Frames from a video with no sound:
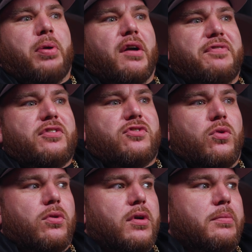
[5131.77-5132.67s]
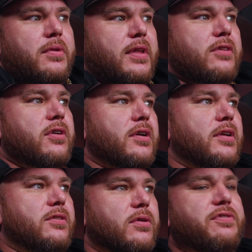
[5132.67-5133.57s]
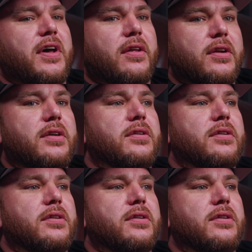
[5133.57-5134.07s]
perfect storm that turned into a felony.